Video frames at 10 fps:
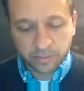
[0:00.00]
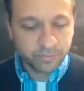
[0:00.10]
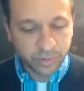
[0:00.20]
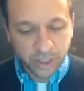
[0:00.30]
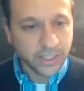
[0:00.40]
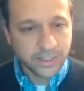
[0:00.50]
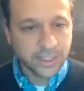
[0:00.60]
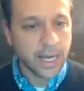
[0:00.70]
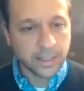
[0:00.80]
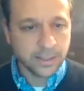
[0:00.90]
blood
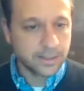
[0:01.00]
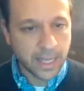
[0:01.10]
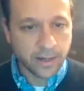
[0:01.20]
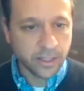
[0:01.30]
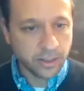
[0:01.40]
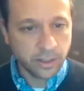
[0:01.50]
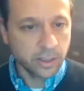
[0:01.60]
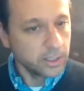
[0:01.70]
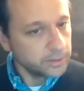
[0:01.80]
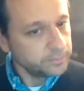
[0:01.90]
toxins out
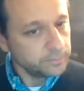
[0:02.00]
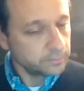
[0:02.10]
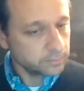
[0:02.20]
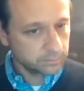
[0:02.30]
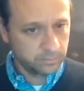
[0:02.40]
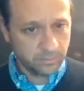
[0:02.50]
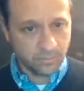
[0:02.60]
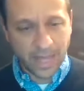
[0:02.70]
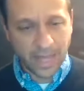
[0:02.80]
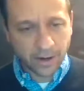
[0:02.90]

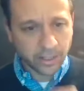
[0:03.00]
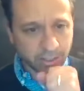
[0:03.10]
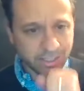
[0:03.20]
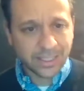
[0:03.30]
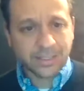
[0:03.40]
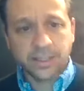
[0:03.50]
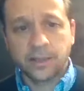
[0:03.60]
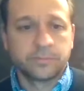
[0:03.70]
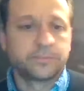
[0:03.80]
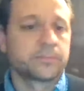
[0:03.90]
of your
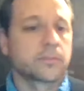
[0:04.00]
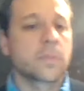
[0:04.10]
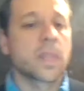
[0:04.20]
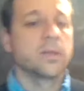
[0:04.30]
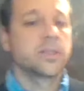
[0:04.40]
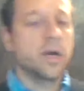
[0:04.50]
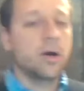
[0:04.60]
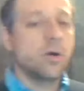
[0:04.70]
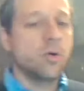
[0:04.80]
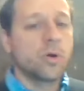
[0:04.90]
system.
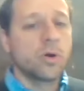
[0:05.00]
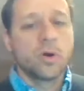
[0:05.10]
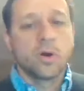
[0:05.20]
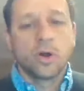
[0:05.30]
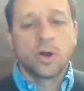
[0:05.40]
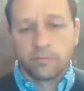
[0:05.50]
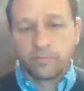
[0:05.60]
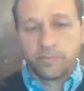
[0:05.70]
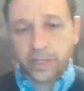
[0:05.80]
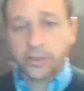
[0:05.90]
So
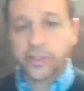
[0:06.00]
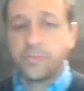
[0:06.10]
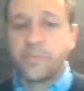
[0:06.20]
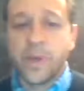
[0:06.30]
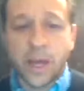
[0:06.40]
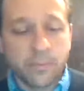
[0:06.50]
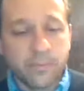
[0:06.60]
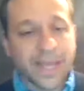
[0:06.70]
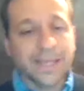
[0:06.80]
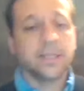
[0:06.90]
bitters
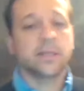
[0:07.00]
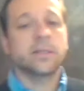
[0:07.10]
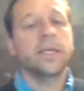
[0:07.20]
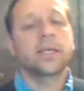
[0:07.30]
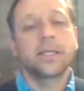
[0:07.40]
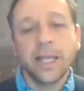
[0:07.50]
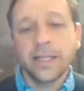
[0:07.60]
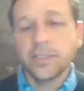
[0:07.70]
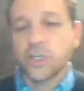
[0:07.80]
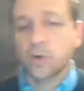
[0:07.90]
basically
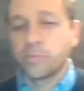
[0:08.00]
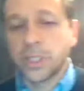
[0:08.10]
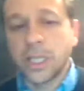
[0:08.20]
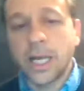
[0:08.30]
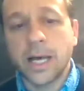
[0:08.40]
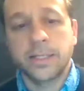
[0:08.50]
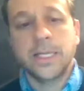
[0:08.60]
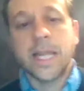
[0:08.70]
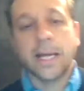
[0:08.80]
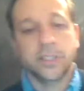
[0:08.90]
cleanse your blood,
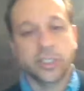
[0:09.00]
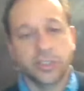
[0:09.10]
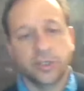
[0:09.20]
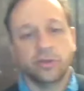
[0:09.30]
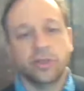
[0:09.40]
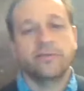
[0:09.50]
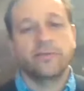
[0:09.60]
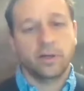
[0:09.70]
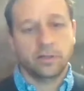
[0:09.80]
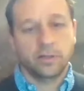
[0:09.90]
not just your liver.